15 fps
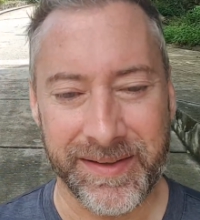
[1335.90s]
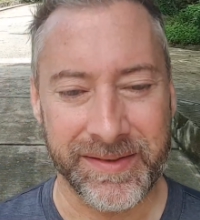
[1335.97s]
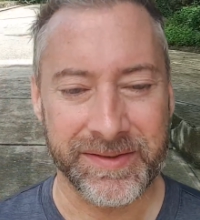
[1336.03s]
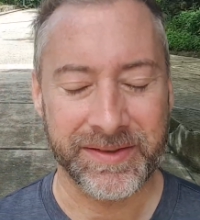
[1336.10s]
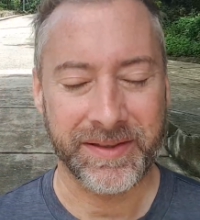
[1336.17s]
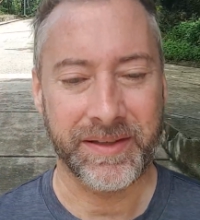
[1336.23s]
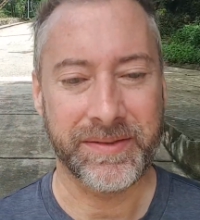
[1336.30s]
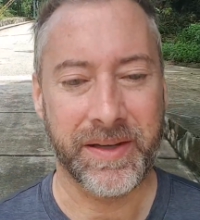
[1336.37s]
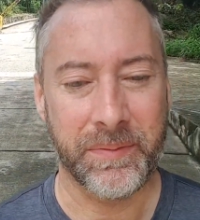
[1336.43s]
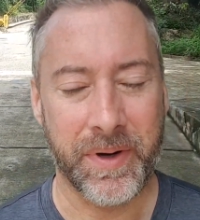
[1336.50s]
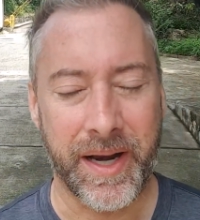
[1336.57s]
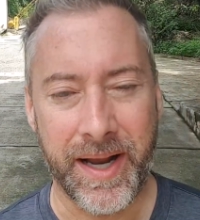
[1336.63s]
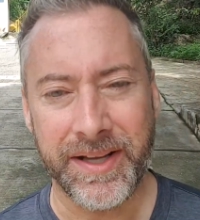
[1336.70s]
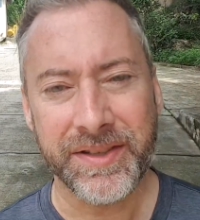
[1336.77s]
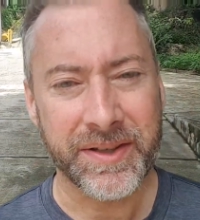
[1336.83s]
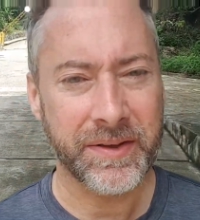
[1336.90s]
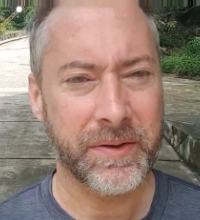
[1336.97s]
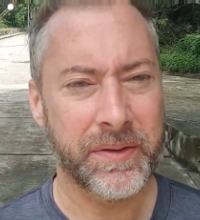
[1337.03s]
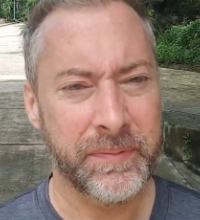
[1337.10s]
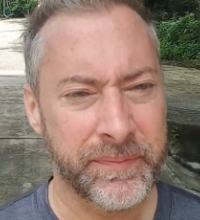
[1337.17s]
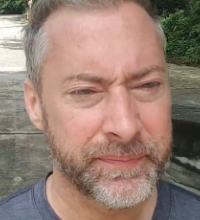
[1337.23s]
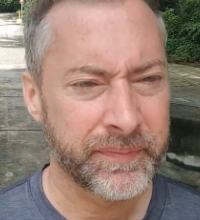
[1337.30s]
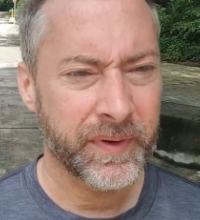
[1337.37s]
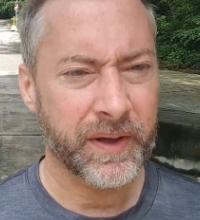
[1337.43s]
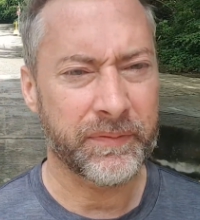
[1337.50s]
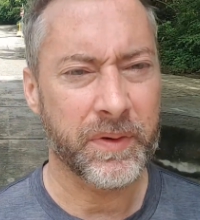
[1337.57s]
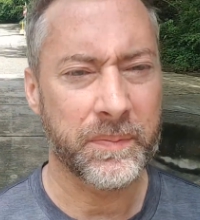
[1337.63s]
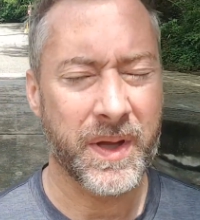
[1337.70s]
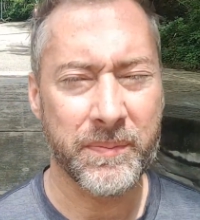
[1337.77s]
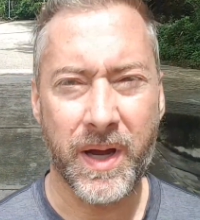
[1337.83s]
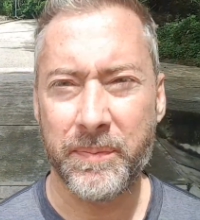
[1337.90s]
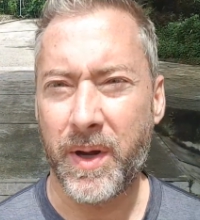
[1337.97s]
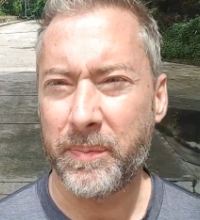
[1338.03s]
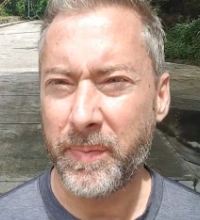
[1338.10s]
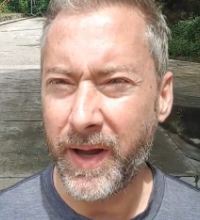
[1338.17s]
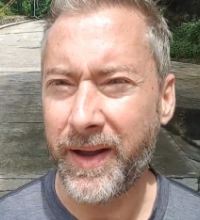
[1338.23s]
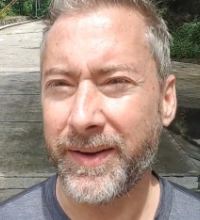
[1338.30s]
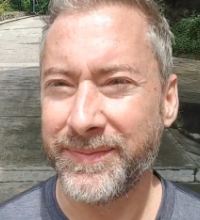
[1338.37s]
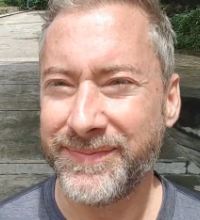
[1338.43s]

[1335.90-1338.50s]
She says, I want to ask you if you'll be my papa.